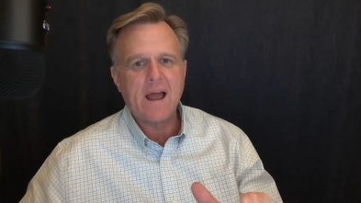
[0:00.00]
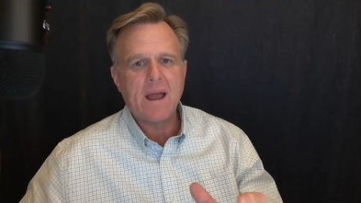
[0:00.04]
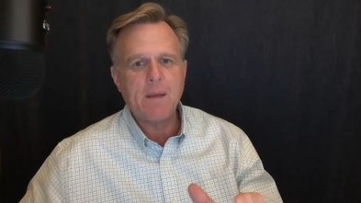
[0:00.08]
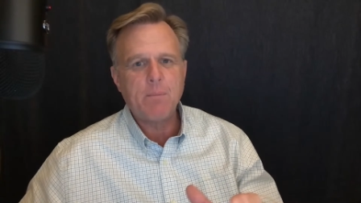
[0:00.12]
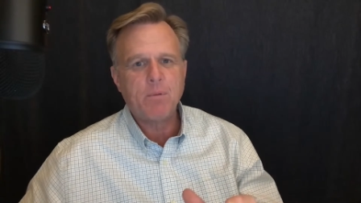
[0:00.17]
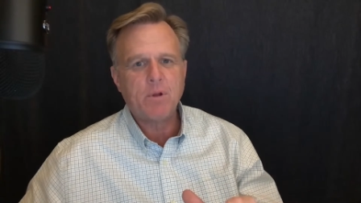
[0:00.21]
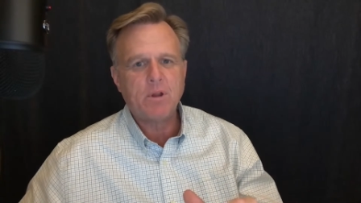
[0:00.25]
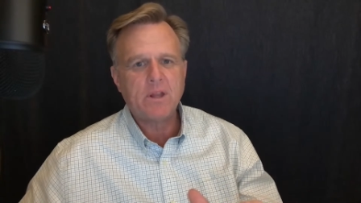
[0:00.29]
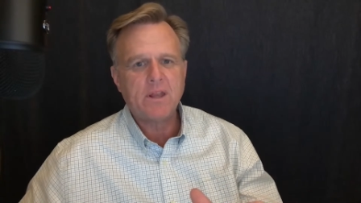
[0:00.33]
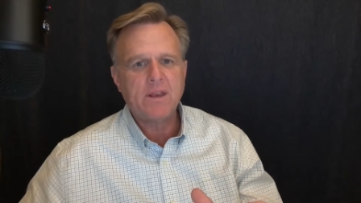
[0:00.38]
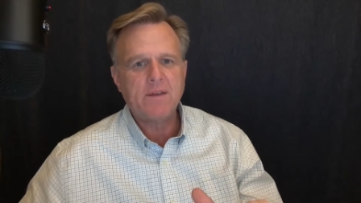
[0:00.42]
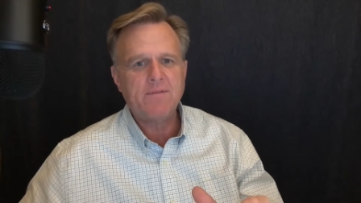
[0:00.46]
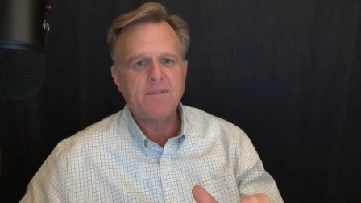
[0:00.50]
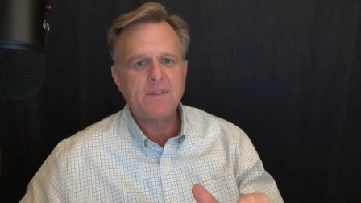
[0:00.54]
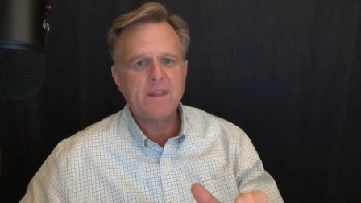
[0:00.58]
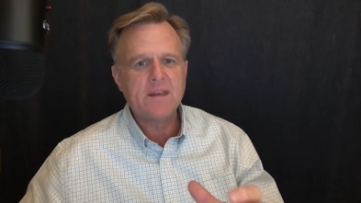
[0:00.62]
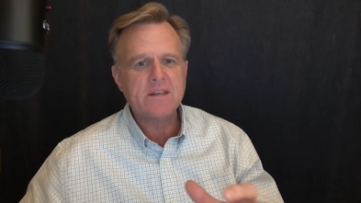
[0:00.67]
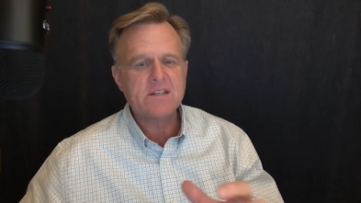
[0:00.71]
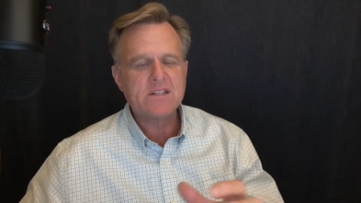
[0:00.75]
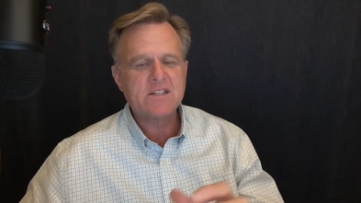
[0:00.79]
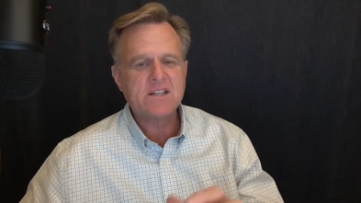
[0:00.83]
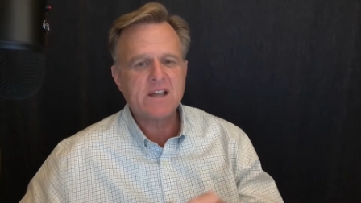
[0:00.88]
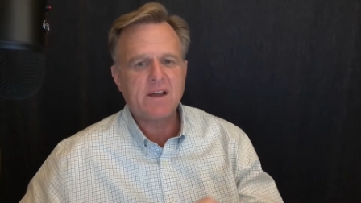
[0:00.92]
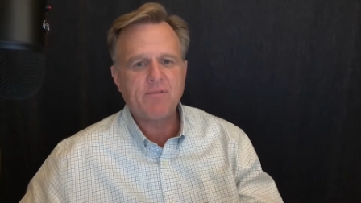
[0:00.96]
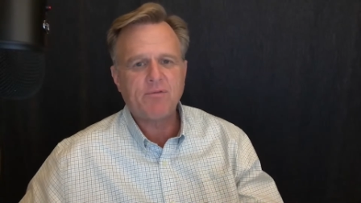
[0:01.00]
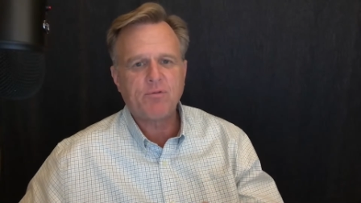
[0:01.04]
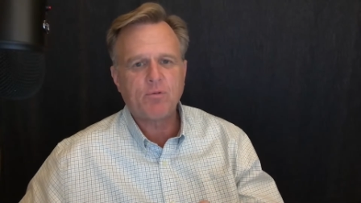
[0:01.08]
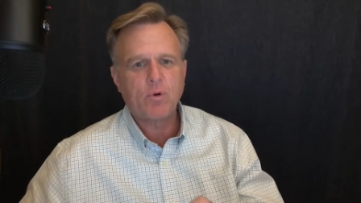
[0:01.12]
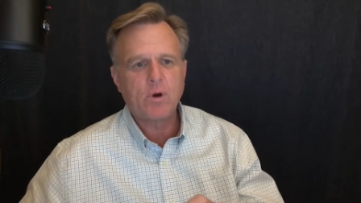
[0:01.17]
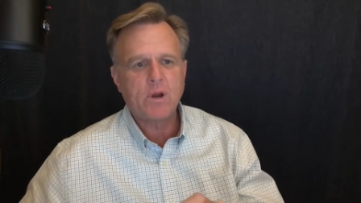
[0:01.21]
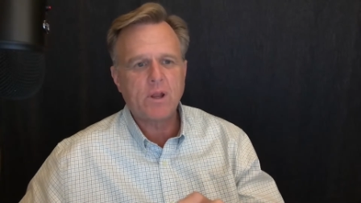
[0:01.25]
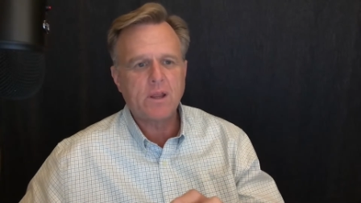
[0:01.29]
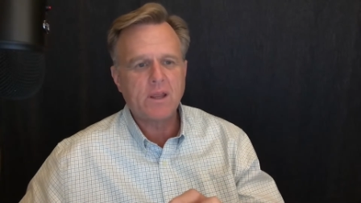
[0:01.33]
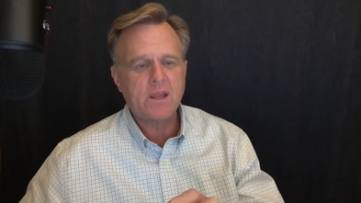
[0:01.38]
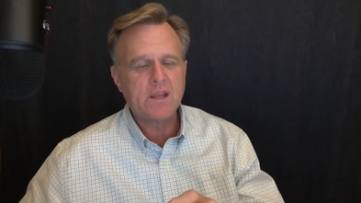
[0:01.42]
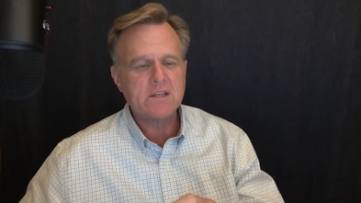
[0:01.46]
I believe that
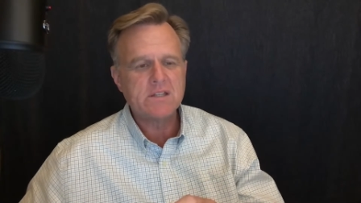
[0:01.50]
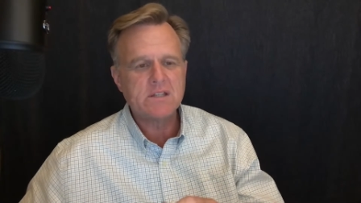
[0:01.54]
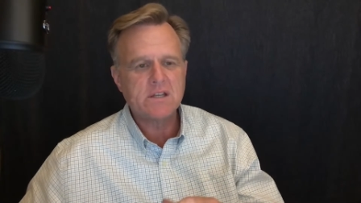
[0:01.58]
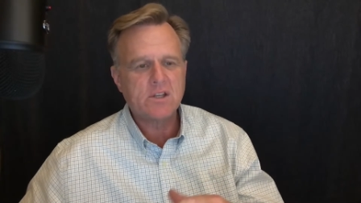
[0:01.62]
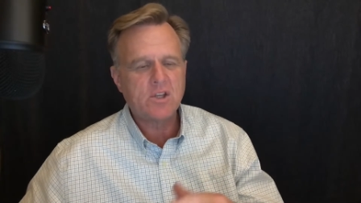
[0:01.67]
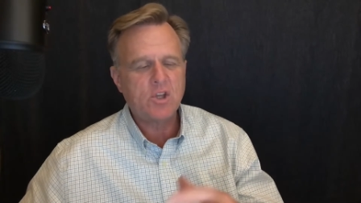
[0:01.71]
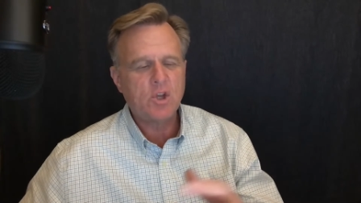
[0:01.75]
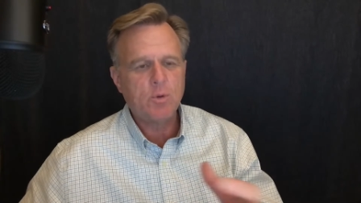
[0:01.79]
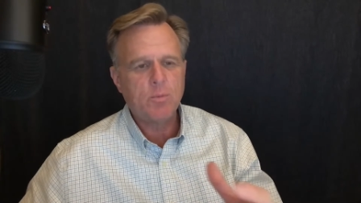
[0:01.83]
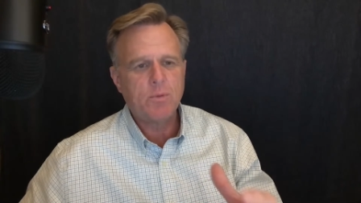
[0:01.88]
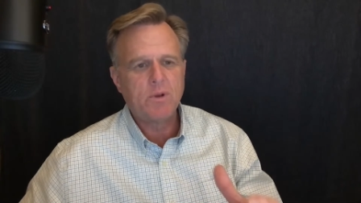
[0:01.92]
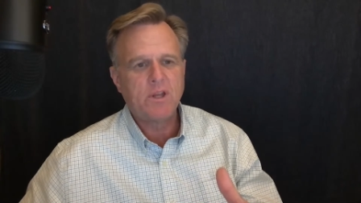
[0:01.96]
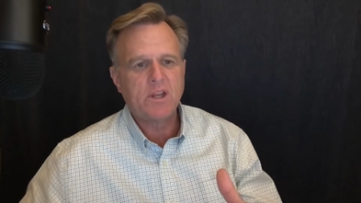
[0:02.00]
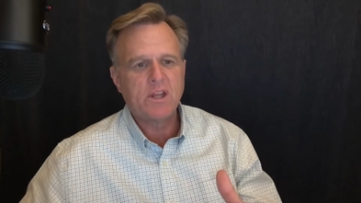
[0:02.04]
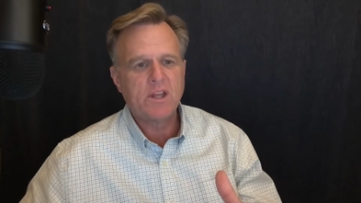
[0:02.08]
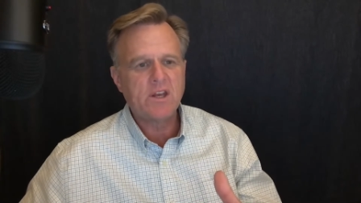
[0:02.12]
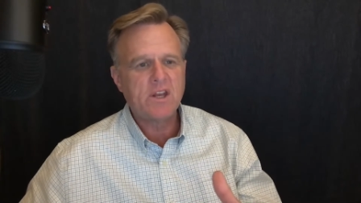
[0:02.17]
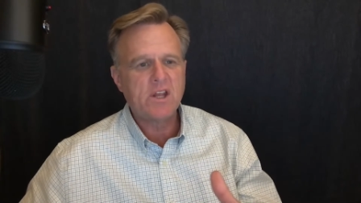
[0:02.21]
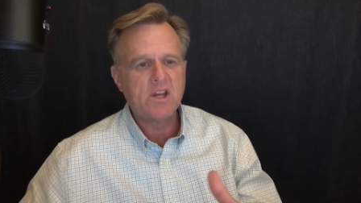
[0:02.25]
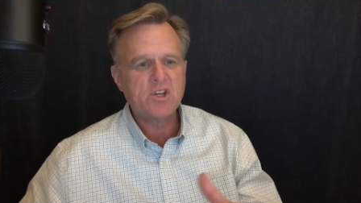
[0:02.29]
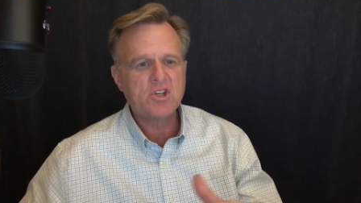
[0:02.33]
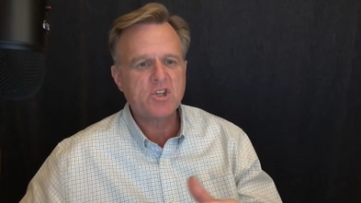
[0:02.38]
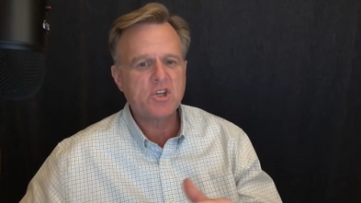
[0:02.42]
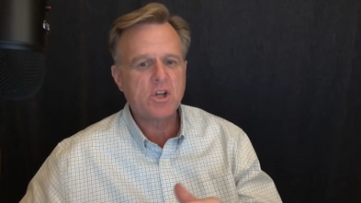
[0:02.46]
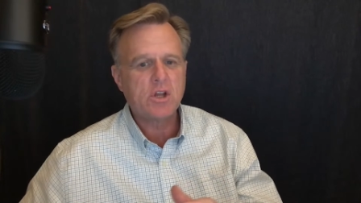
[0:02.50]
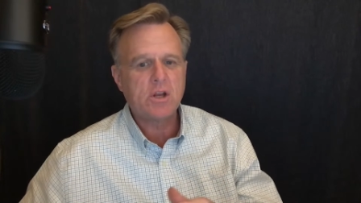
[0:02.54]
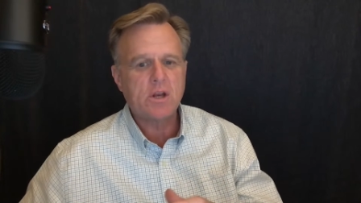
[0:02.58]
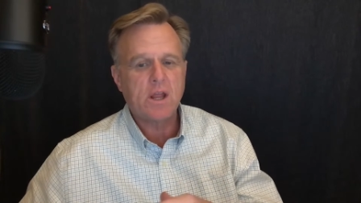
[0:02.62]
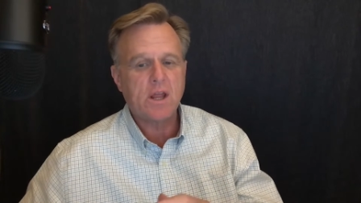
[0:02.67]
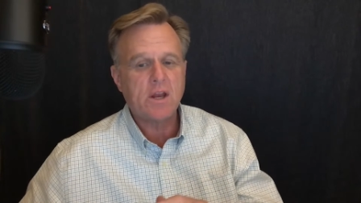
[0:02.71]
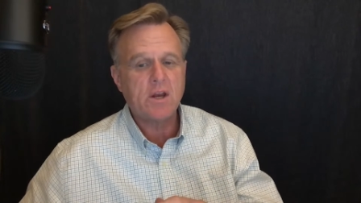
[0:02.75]
suffering is a human condition,